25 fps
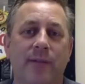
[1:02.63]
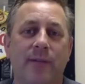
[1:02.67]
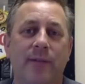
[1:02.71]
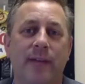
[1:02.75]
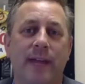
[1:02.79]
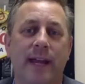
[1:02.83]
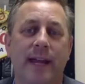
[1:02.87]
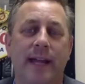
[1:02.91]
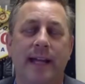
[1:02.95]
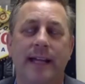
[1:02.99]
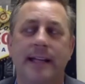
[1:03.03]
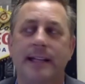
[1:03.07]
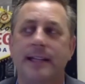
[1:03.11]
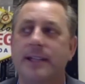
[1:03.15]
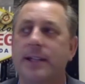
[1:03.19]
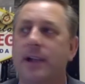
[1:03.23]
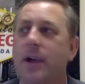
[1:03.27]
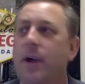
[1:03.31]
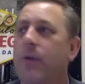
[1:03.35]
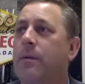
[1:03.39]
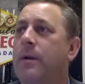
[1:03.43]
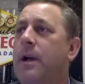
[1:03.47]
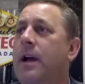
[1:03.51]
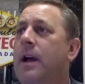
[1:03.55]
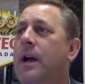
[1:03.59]
Vegas.
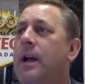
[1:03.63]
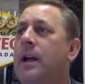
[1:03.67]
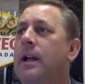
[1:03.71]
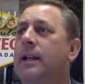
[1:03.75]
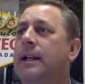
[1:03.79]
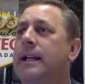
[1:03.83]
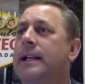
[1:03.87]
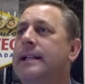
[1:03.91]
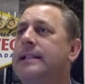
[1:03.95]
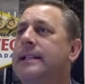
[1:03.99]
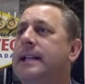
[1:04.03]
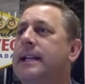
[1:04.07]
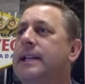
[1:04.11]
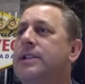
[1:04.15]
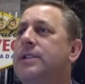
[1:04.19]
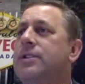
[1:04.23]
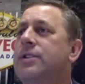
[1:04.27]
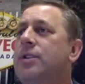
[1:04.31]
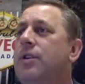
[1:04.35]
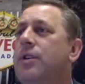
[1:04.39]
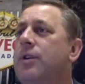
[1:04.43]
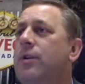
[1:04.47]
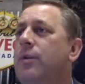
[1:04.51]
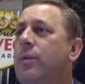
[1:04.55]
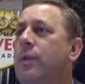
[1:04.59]
So let's get
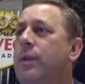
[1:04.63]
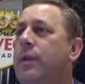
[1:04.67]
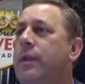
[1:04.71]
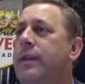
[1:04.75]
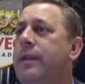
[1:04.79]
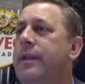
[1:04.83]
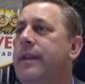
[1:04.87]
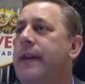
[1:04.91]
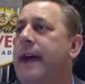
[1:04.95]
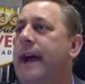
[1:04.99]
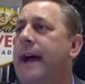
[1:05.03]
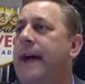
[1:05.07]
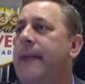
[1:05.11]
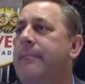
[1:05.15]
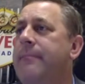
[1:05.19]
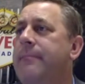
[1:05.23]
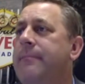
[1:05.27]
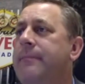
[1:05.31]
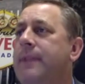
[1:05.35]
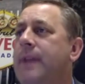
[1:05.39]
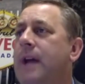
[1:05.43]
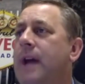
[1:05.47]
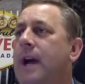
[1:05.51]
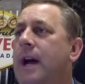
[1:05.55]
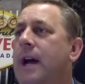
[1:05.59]
started with
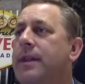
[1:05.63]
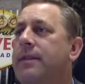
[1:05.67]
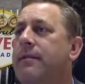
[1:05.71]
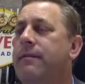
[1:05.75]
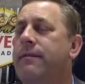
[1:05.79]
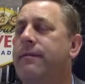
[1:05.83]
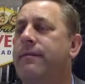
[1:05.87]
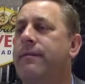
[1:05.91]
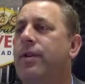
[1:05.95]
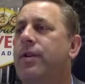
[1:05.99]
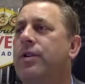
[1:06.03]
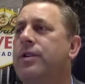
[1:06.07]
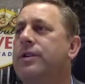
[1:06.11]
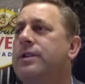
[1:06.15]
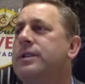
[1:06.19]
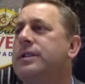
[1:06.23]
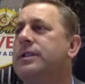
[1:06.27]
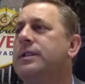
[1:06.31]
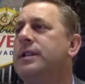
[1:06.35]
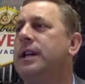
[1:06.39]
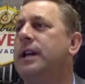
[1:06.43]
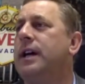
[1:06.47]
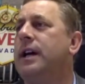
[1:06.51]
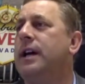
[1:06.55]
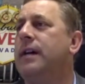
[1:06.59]
that. The
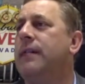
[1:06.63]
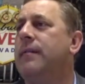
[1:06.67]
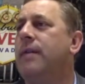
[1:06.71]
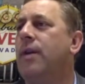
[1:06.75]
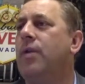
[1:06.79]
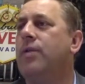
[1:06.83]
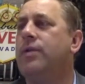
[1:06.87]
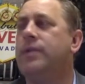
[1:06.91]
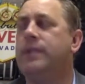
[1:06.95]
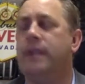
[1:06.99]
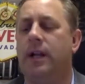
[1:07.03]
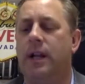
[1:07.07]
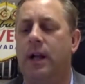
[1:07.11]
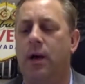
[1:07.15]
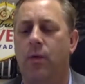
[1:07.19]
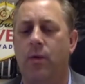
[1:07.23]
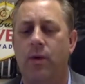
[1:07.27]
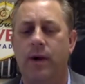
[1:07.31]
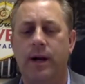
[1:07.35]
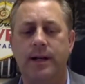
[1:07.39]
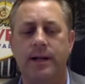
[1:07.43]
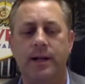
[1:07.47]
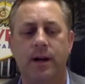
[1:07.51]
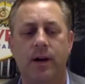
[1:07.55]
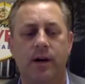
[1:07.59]
first hotel I
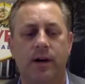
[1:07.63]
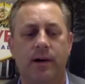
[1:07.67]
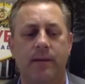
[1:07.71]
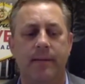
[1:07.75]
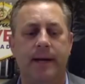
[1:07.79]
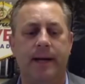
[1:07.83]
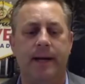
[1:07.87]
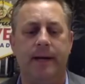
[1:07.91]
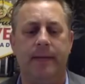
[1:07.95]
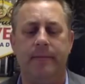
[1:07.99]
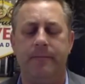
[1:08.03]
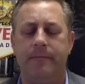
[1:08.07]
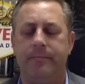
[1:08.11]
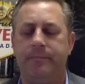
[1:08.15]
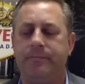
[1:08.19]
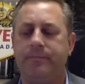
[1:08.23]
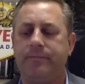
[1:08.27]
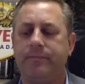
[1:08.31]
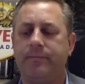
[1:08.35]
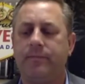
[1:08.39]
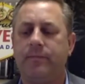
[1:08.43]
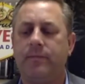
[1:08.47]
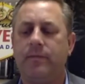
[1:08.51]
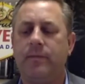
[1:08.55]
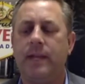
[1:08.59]
want to talk about
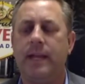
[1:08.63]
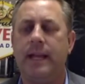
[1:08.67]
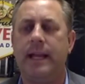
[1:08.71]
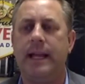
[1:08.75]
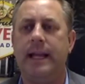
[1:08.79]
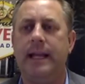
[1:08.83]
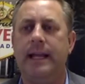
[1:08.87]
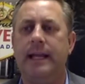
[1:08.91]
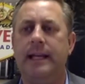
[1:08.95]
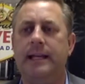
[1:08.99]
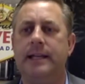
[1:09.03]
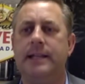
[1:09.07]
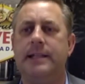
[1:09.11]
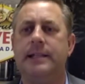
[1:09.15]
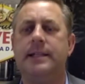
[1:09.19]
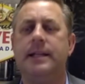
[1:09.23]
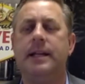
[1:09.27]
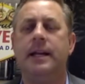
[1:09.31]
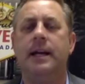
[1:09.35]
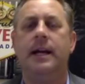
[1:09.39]
is